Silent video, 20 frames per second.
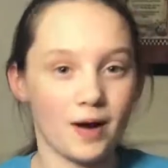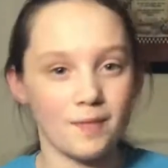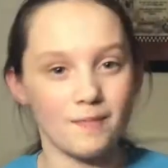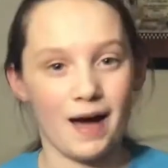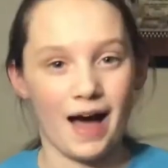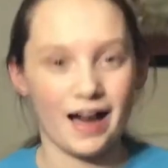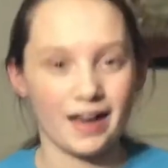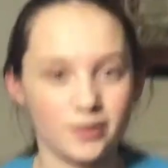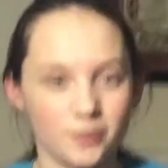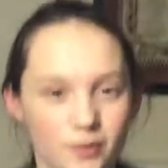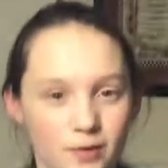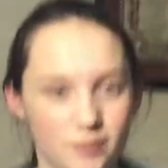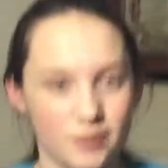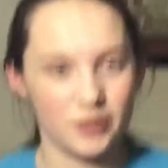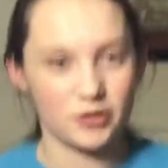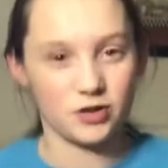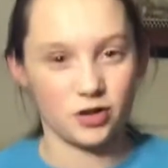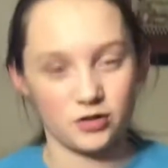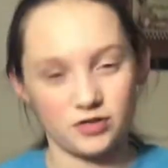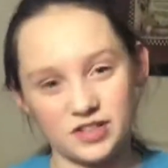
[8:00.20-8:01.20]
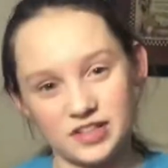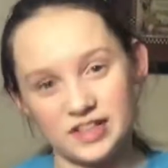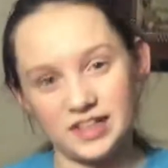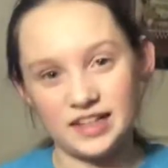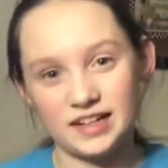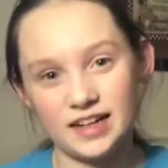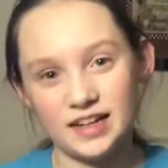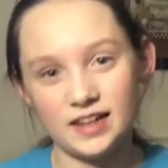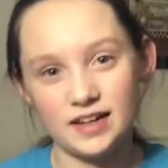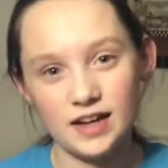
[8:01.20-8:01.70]
back when we start to knead
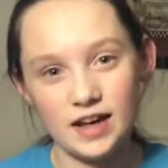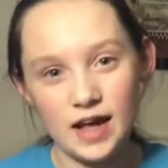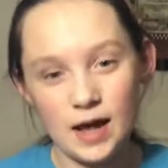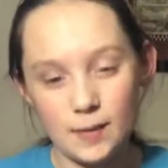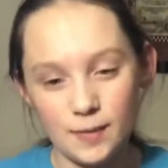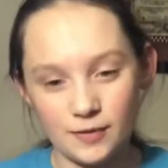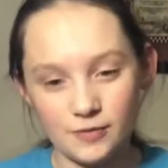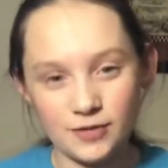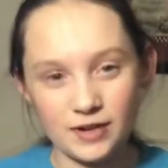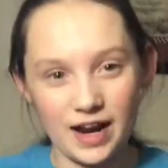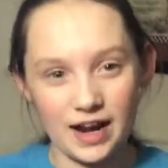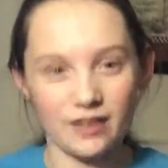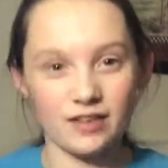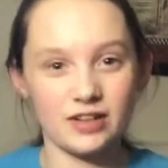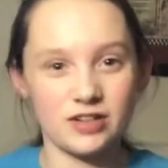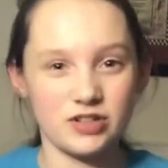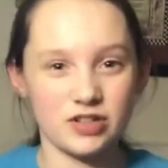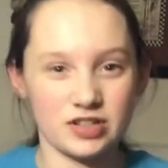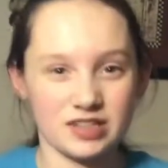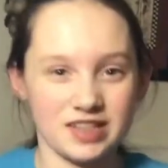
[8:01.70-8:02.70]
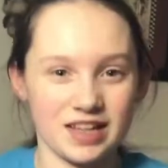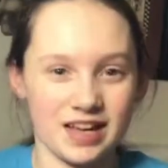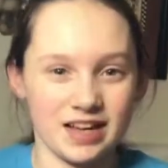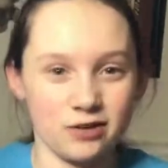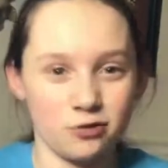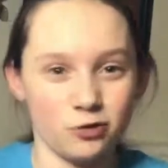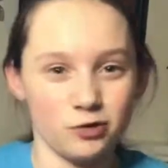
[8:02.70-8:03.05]
it, but for now, let's just let it cool